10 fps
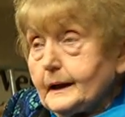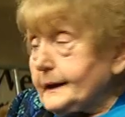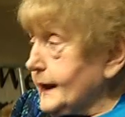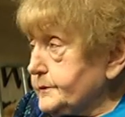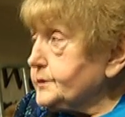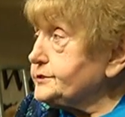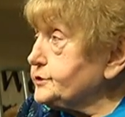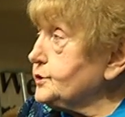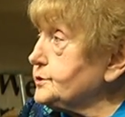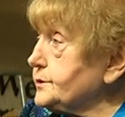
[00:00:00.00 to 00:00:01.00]
And I was
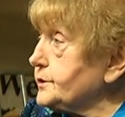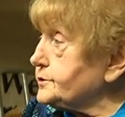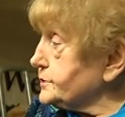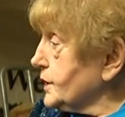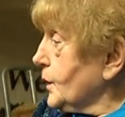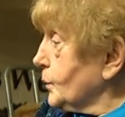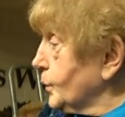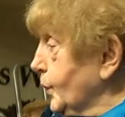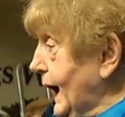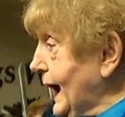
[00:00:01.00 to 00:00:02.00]
curious,
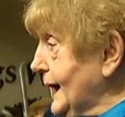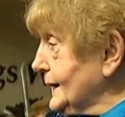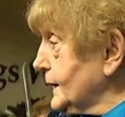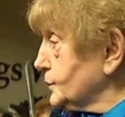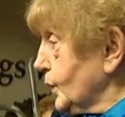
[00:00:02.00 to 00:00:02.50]
why